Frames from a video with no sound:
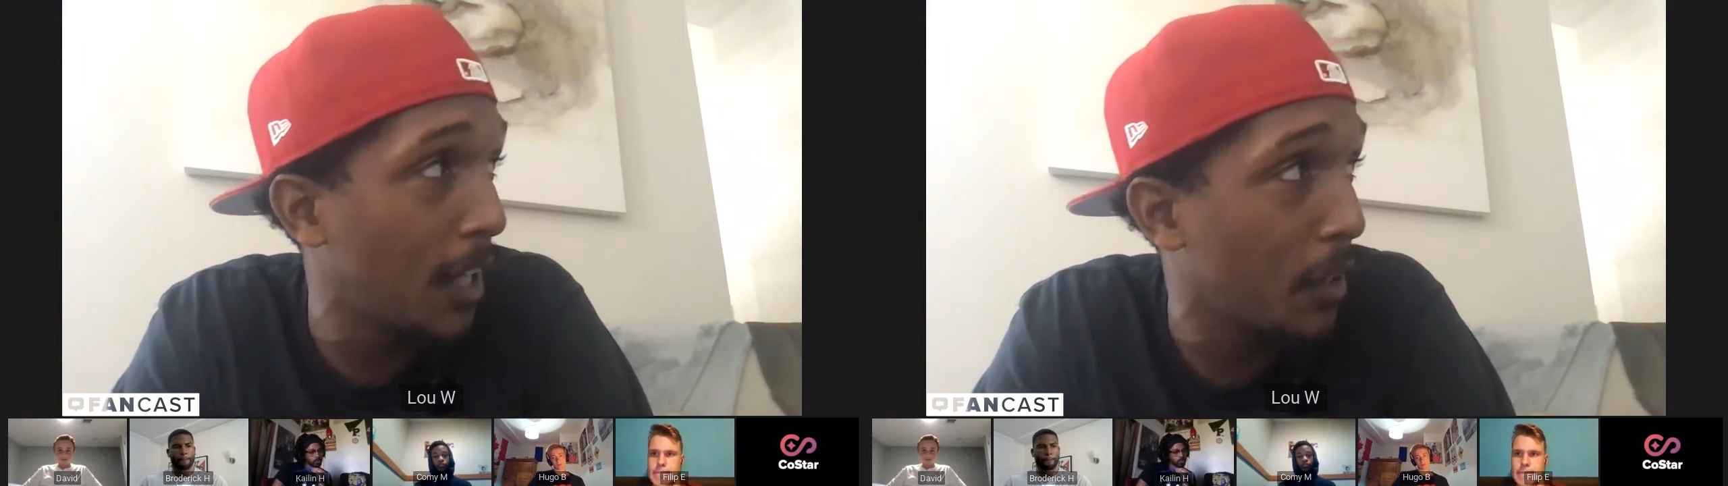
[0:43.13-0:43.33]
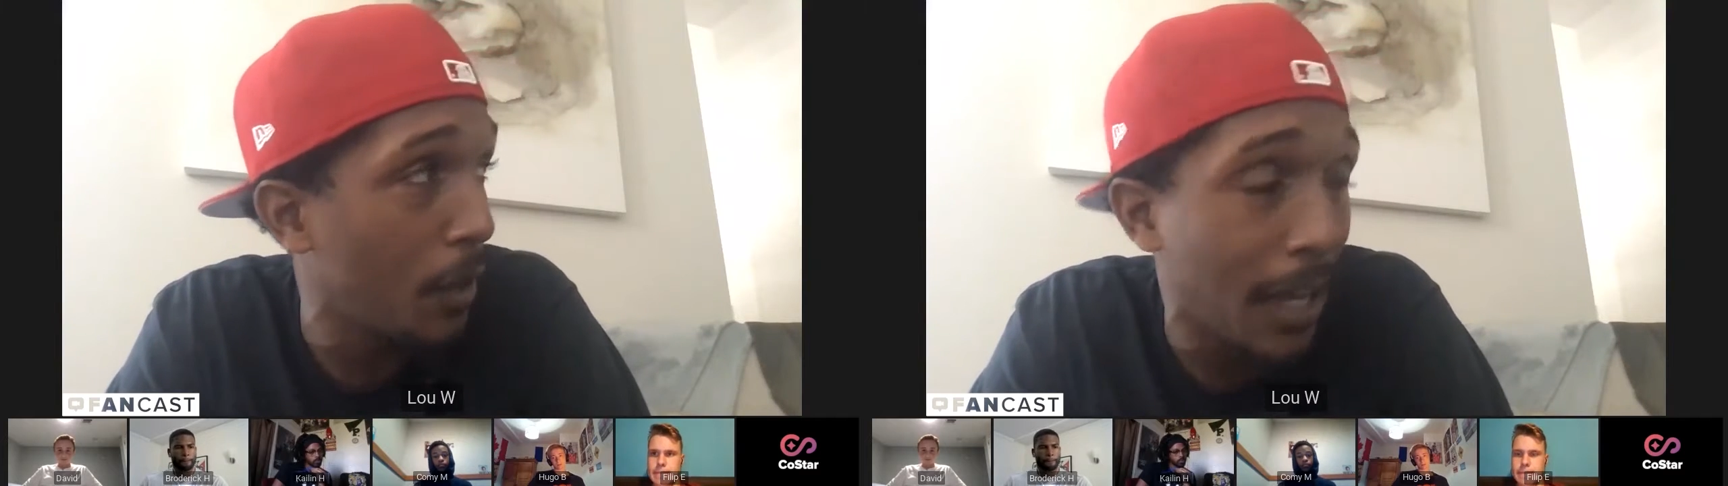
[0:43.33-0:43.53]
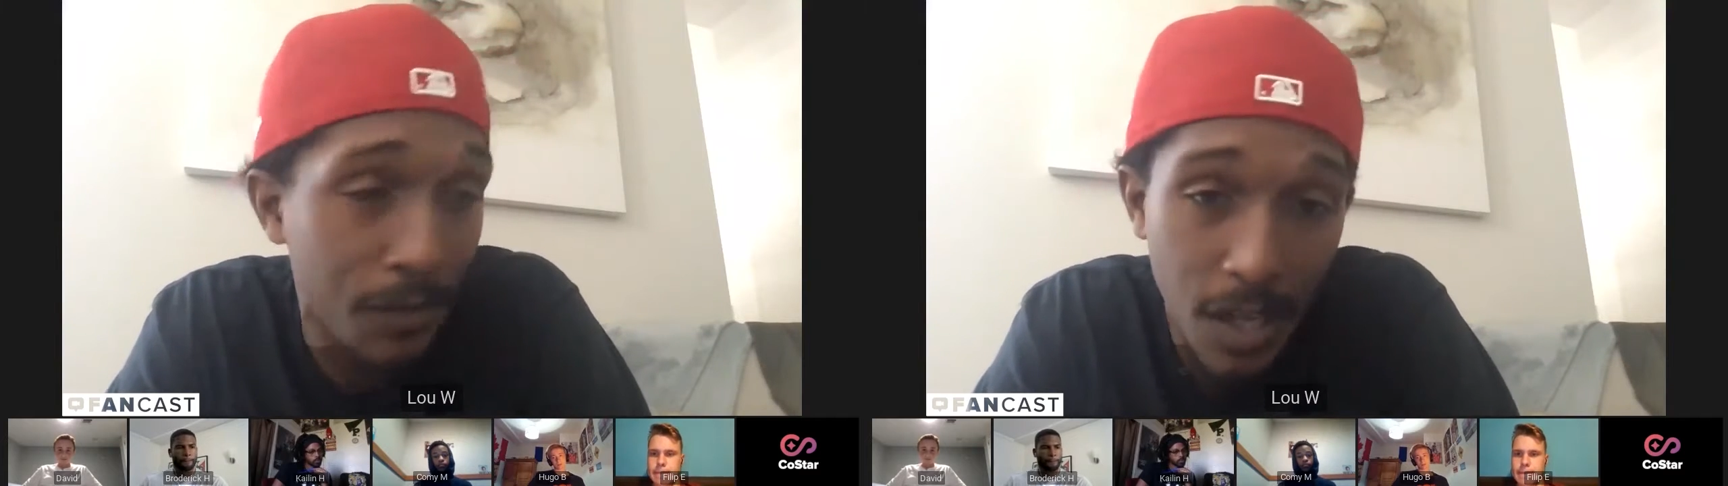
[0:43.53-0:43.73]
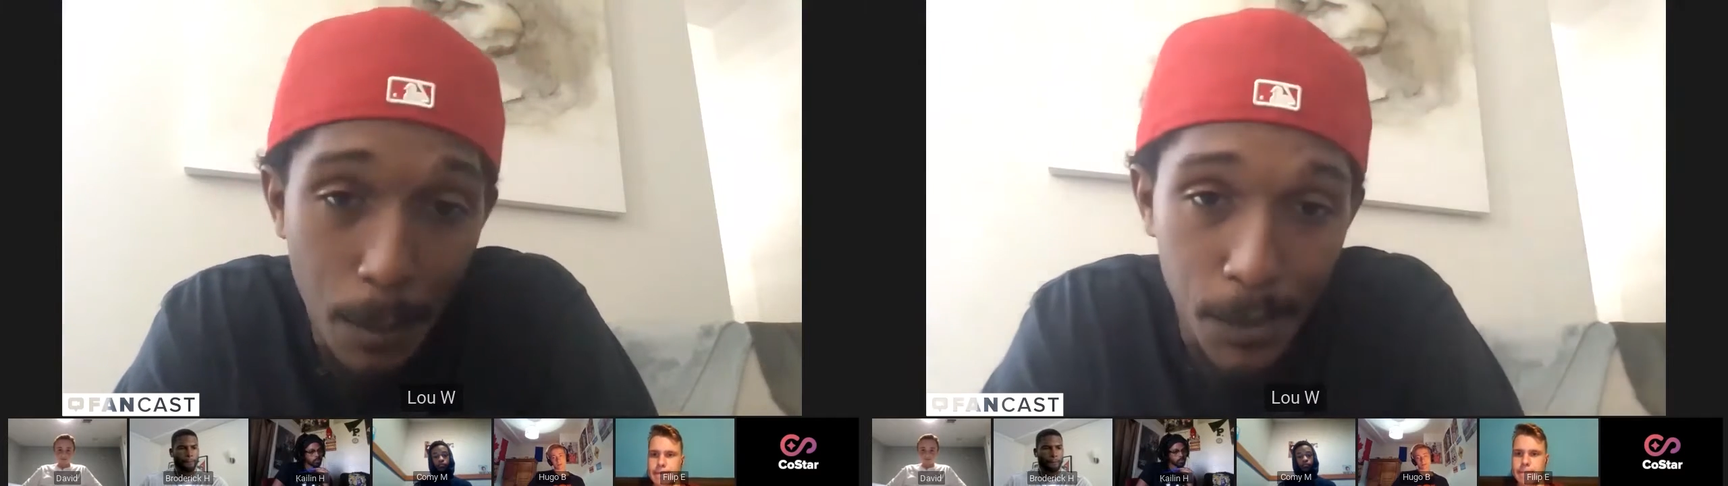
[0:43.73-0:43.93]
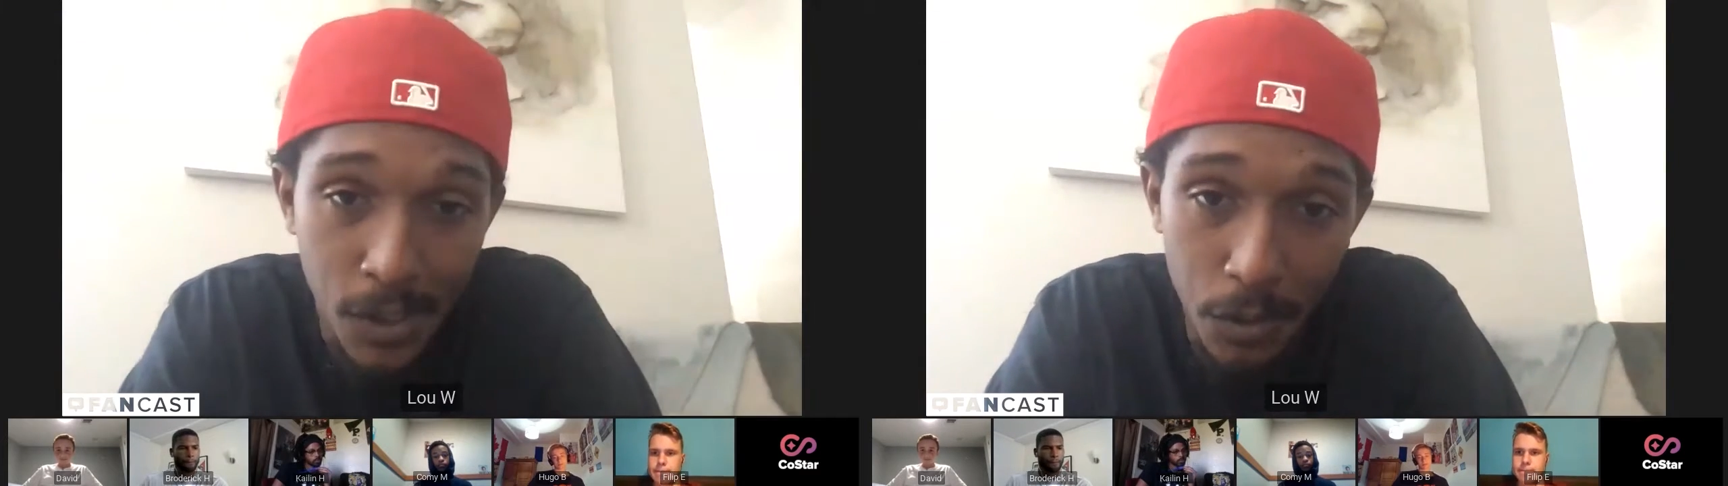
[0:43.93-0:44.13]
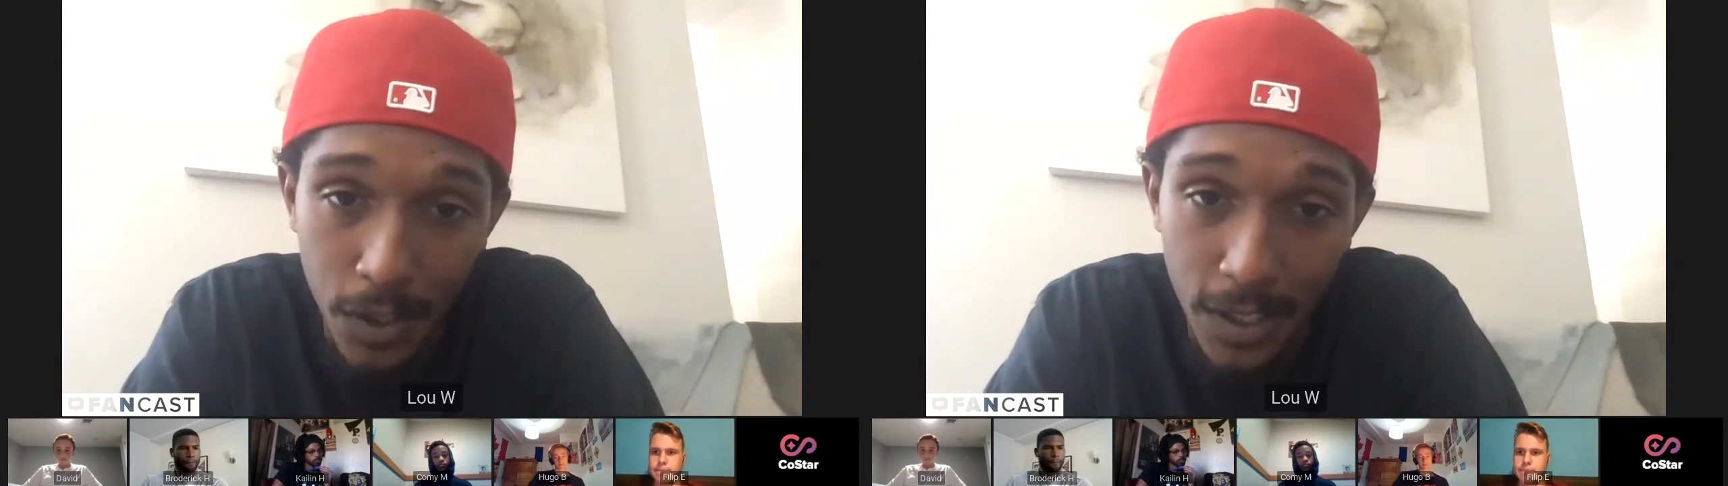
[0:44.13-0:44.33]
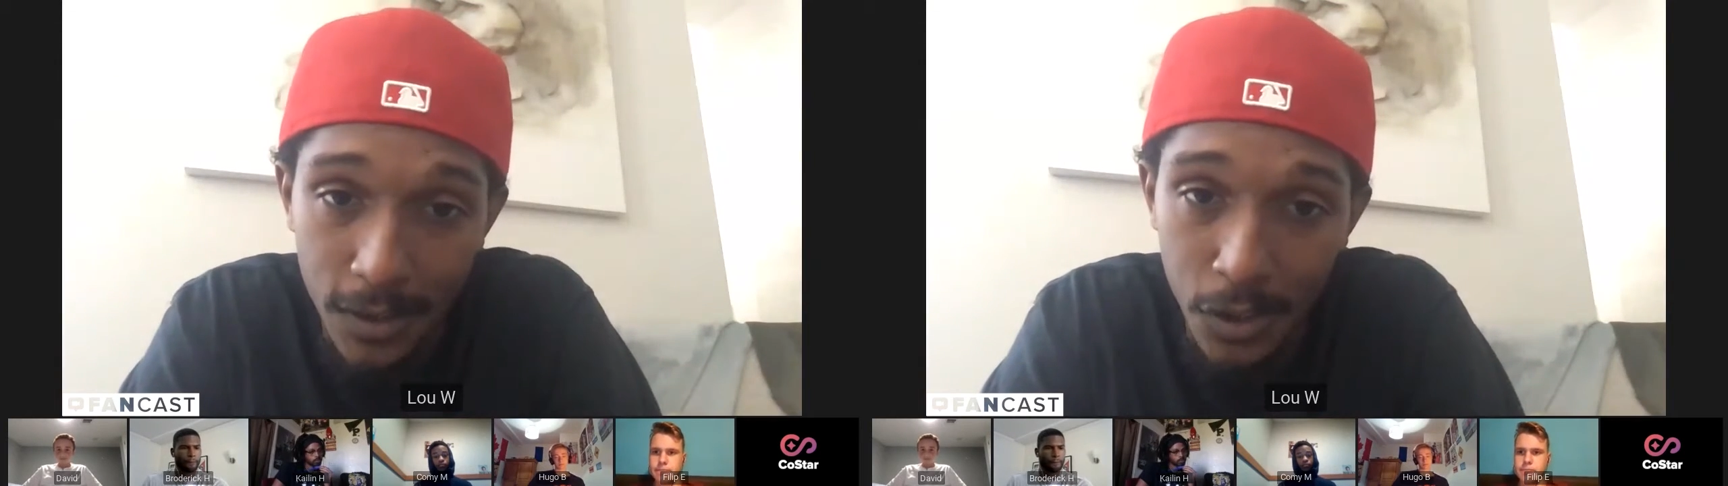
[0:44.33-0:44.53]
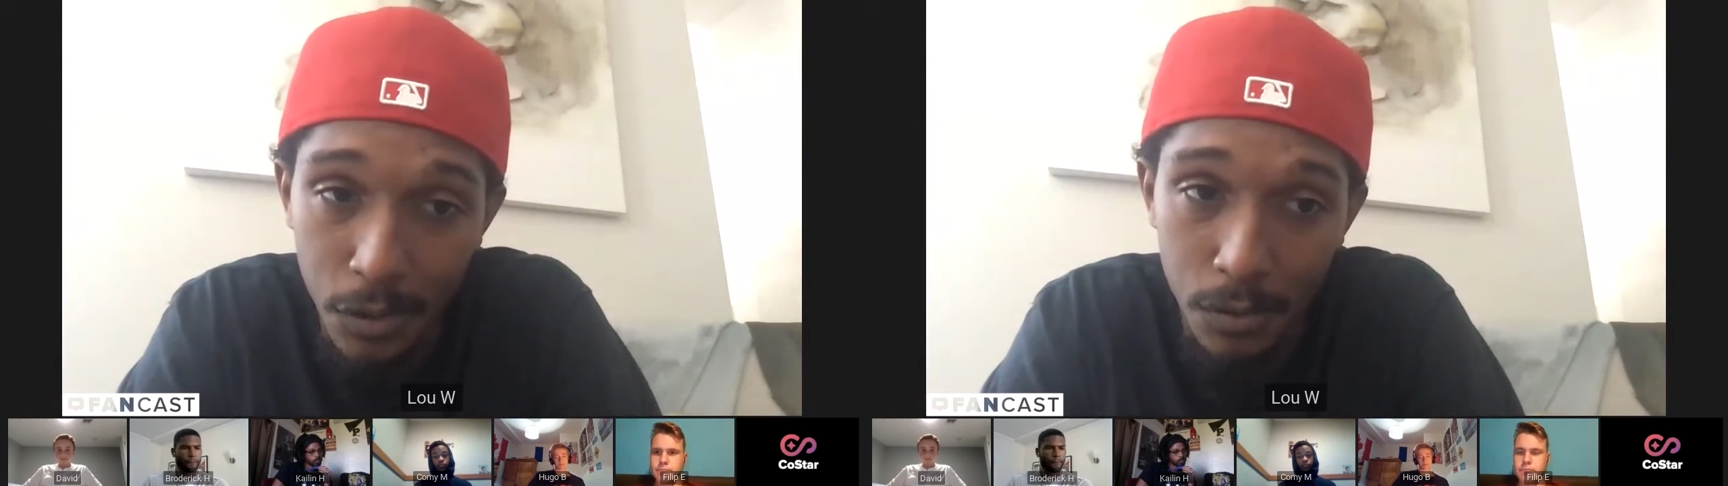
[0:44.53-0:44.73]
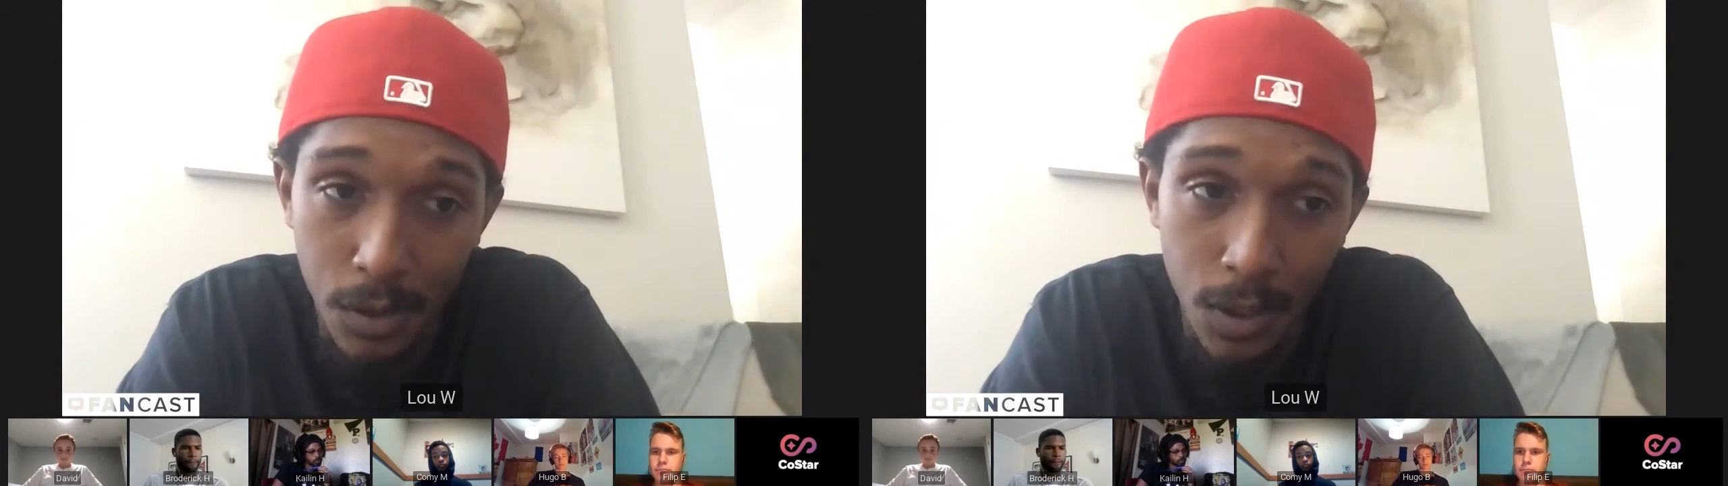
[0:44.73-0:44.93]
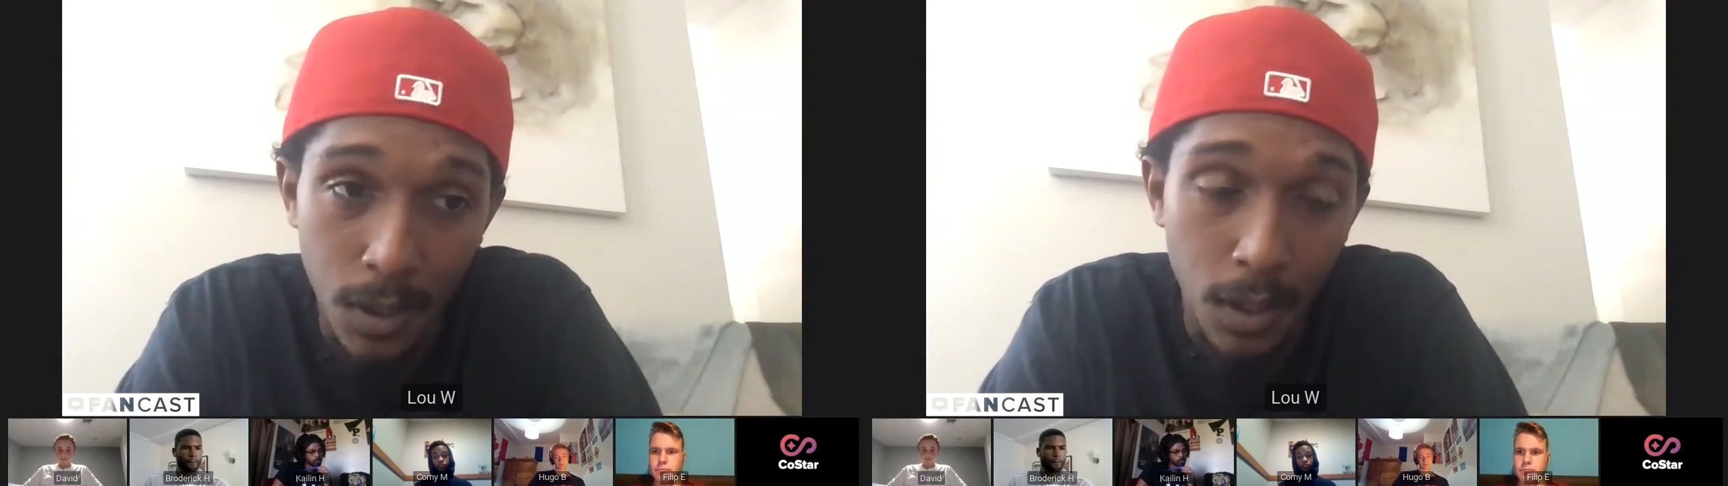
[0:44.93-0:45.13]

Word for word: and you have an opportunity to